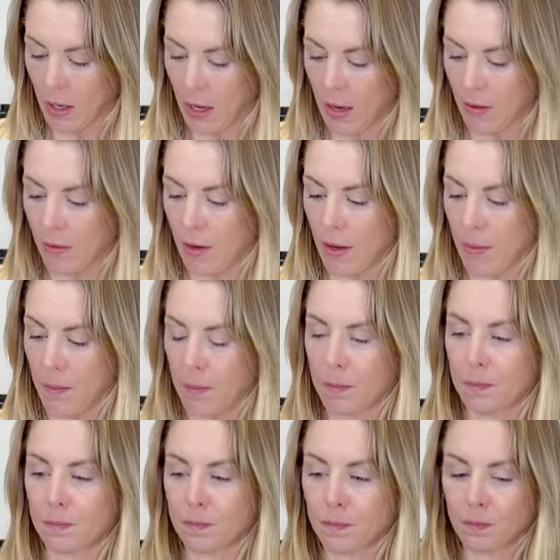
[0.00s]
have um,
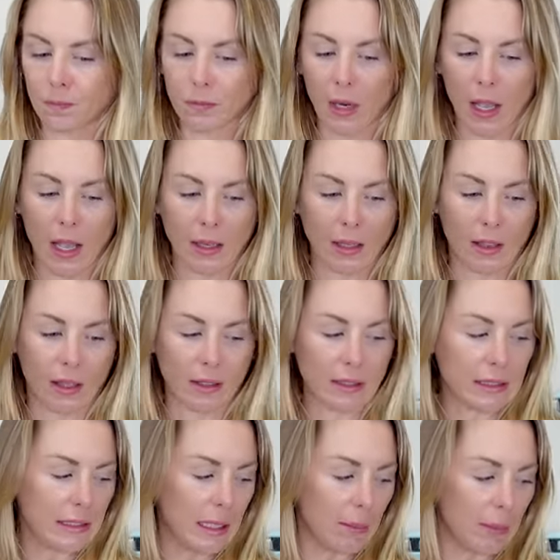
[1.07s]
anything to
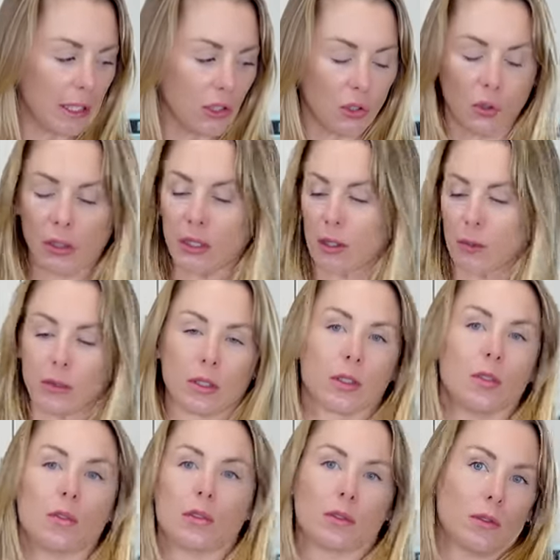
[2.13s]
dip into it, so I'm just
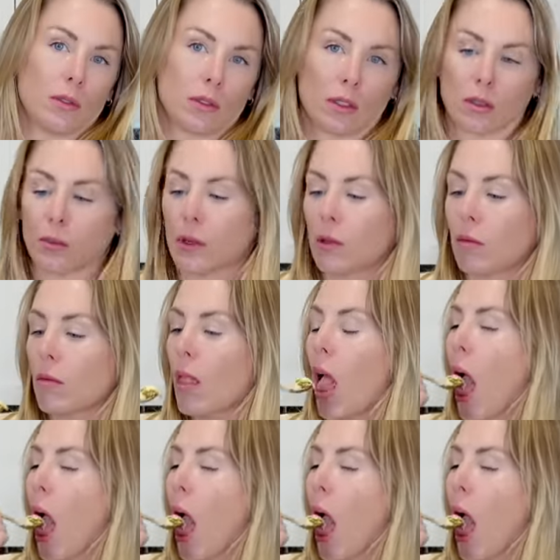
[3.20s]
use, using a spoon.